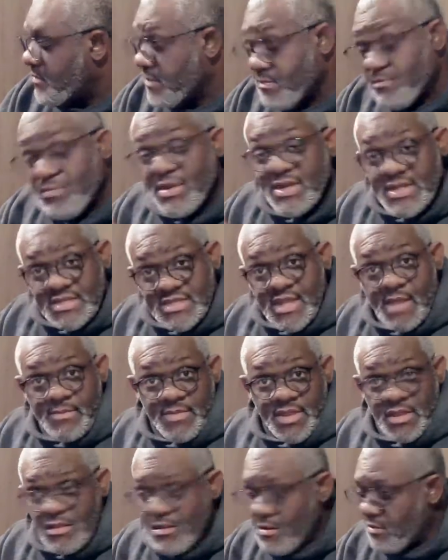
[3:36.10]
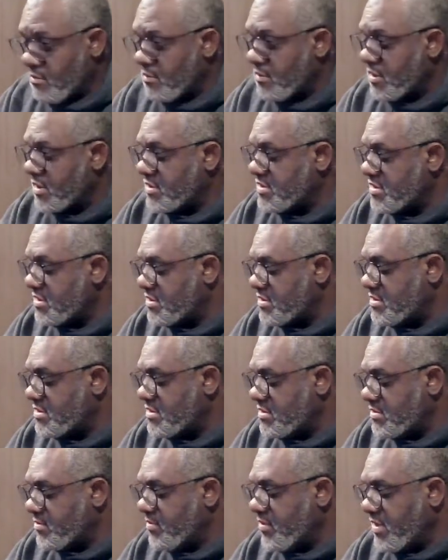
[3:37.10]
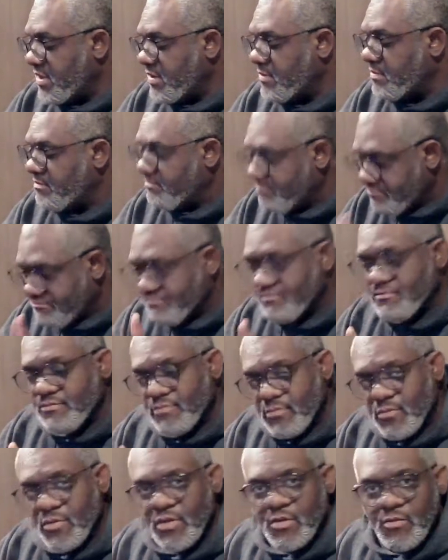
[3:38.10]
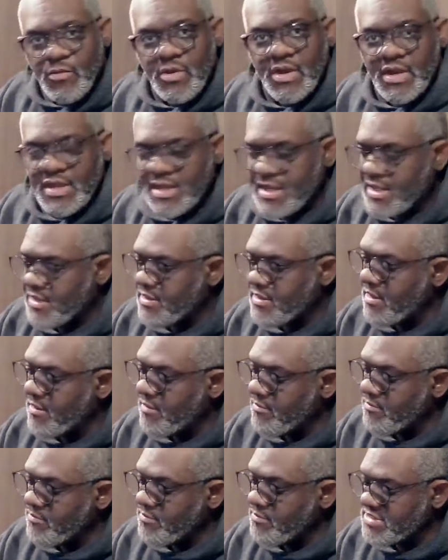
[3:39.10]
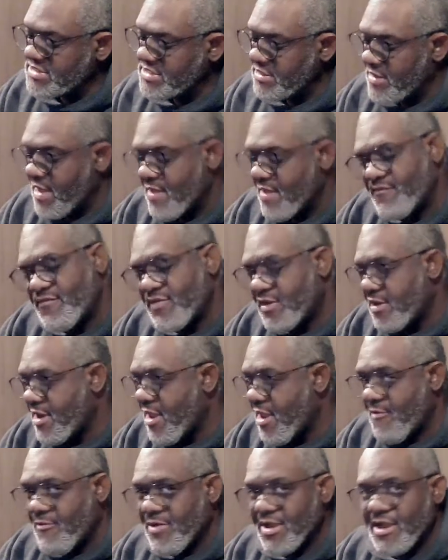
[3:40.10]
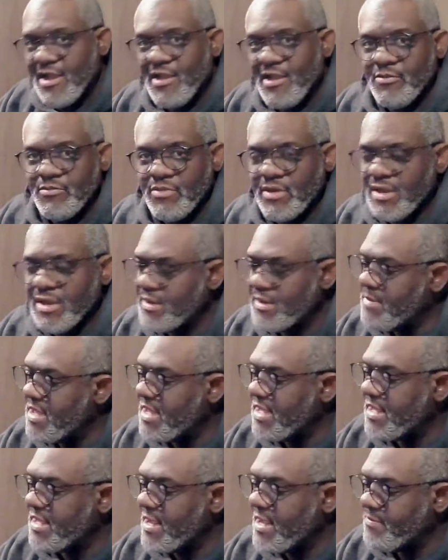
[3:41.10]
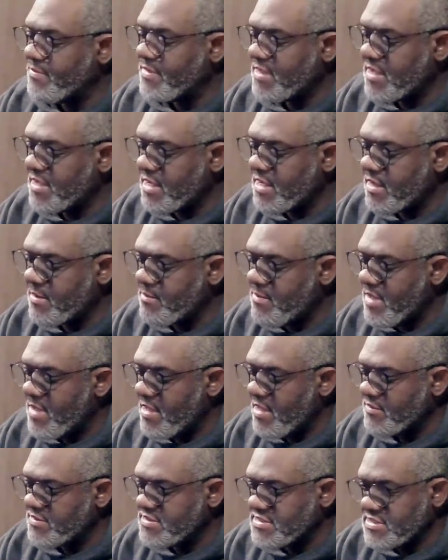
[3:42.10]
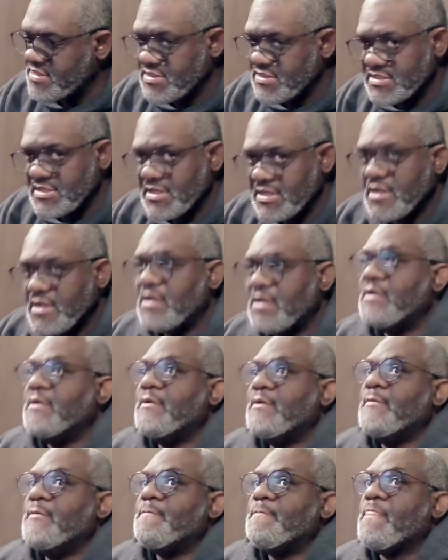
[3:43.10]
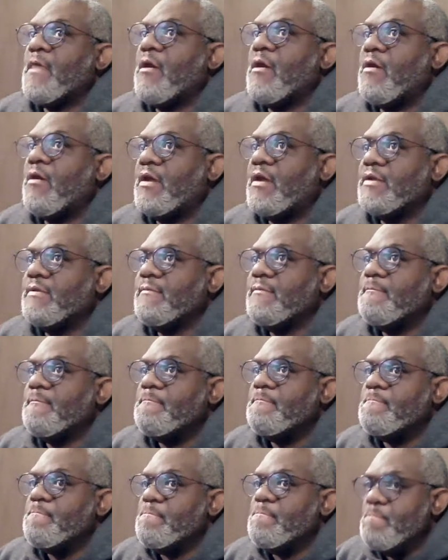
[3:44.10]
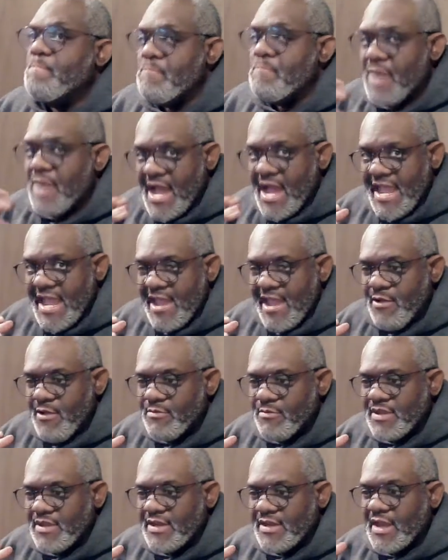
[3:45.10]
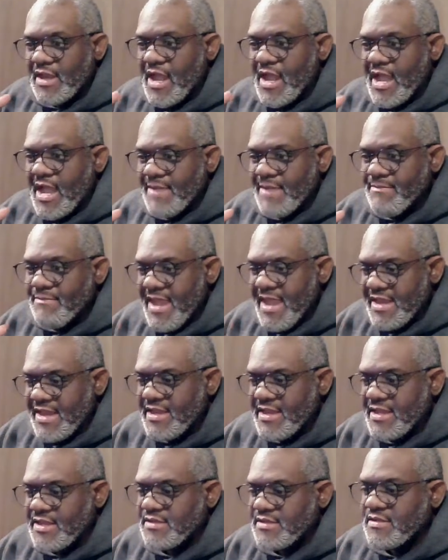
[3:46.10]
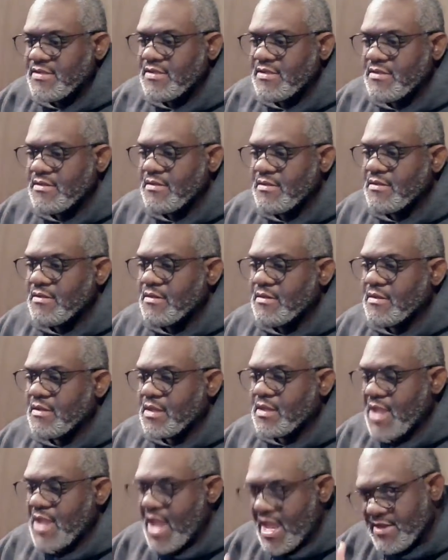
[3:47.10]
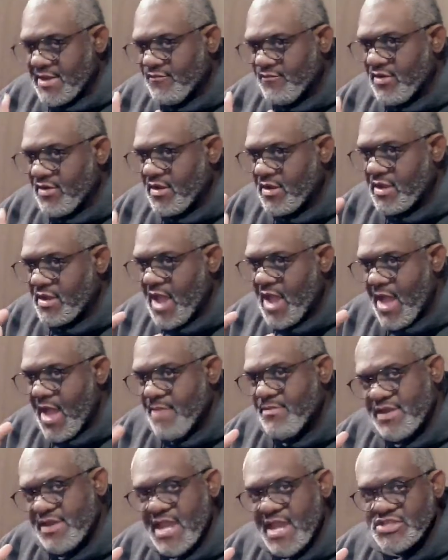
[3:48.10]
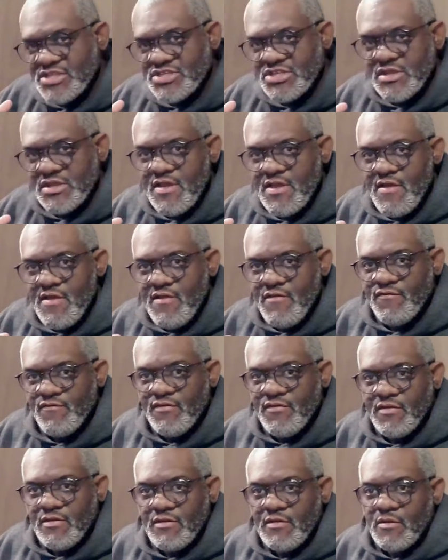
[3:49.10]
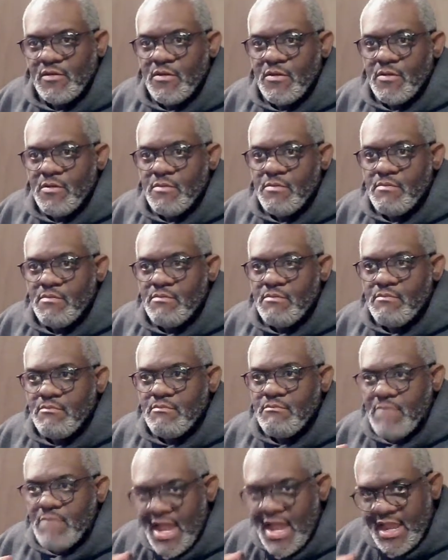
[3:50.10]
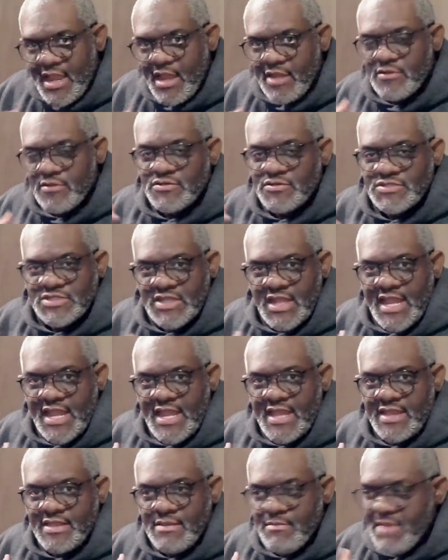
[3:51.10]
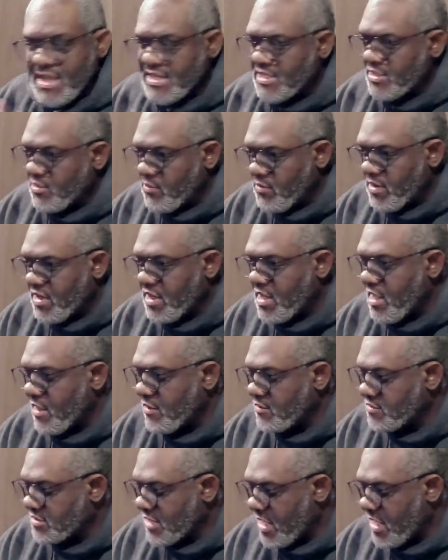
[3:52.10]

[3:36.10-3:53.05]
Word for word: But it's coming along. It's it's we we're, we're going to get there. We still haven't figured out what color we're going to make it. I'm thinking about since on my helmet I made it kind of a combination of my colors and the Mandalorian colors.